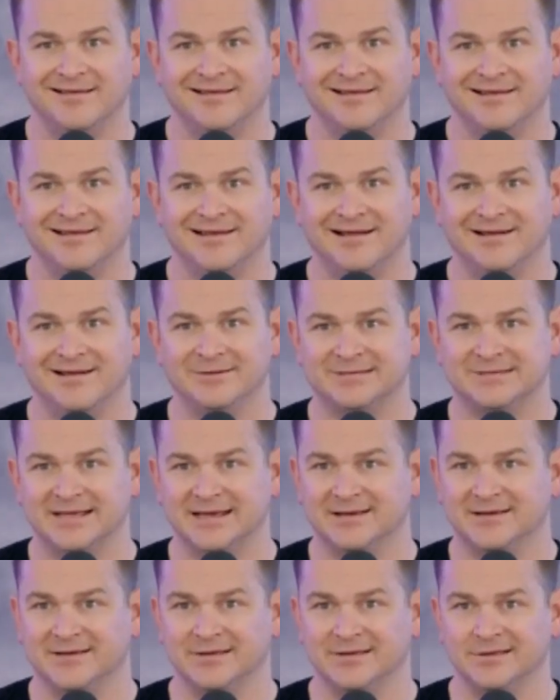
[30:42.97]
And I was
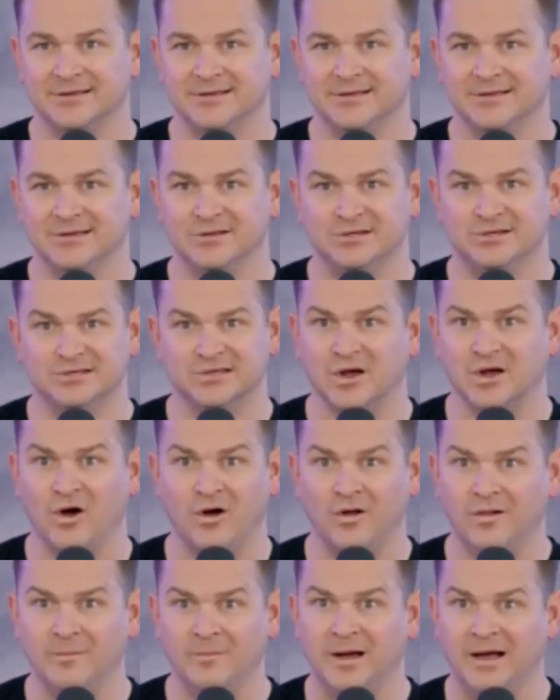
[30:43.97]
like, you just
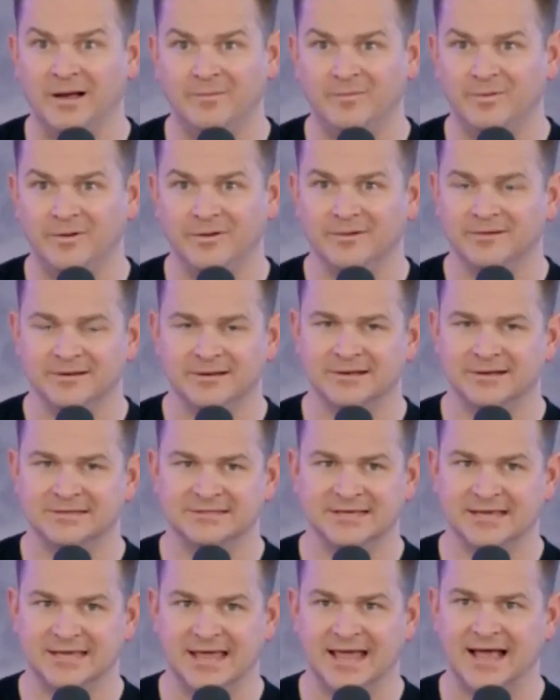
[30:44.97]
call them up? And he's
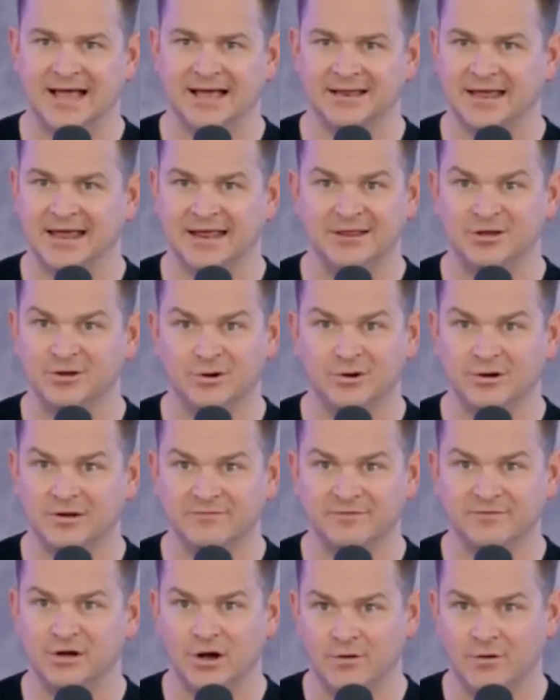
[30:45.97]
like, yeah. And you don't
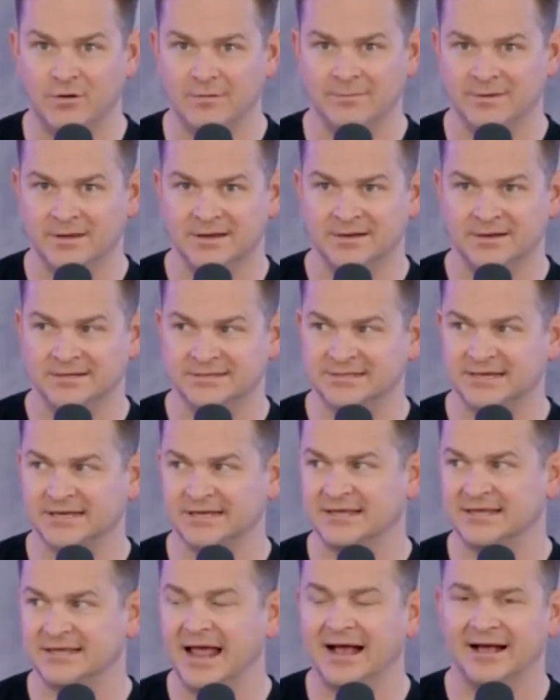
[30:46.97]
even know them? He's like,
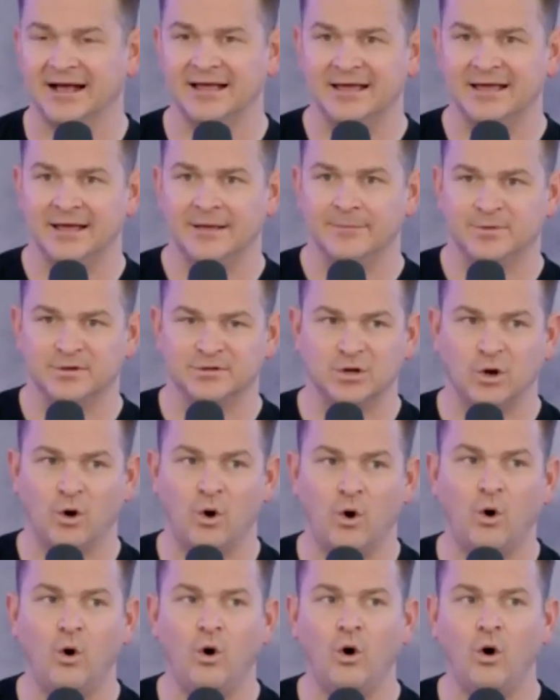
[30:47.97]
yeah, there's a
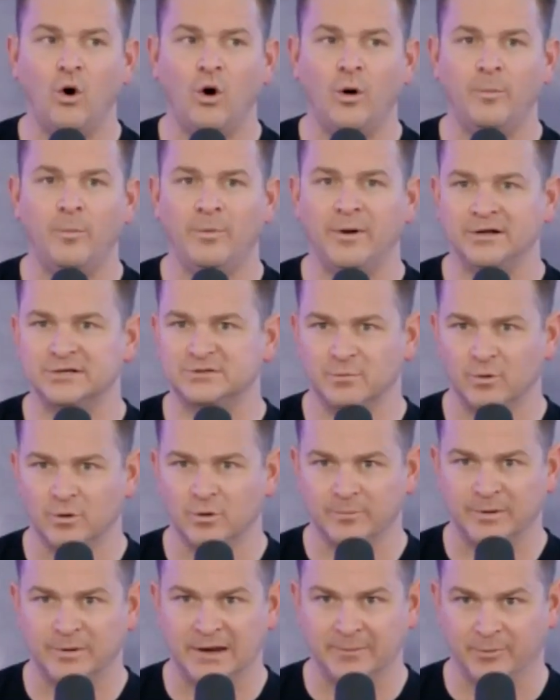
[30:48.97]
whole bunch more
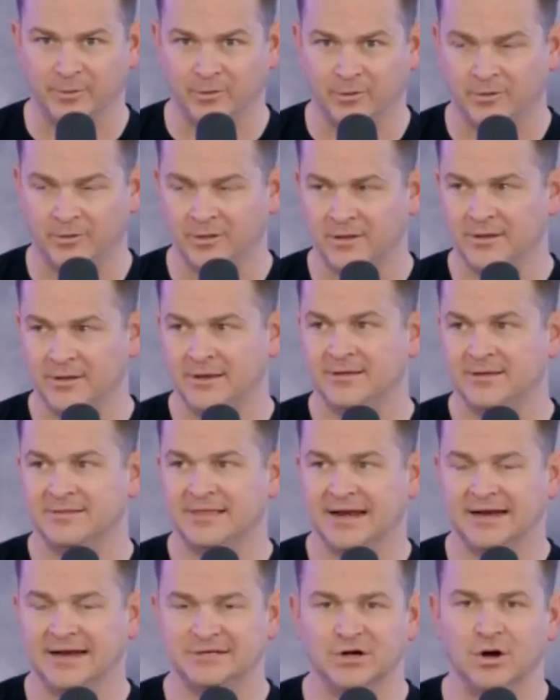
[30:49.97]
people
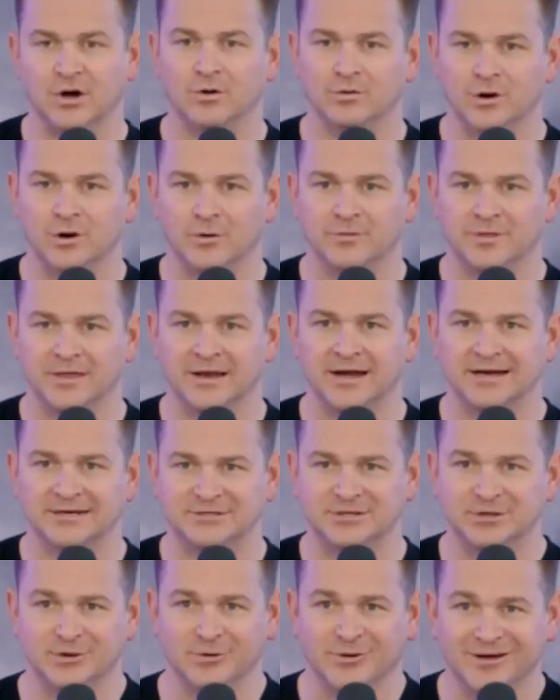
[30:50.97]
that I don't know than I
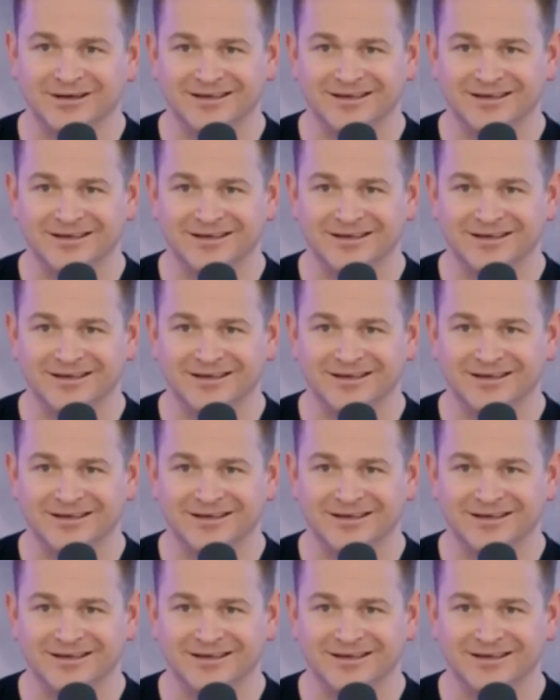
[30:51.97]
do.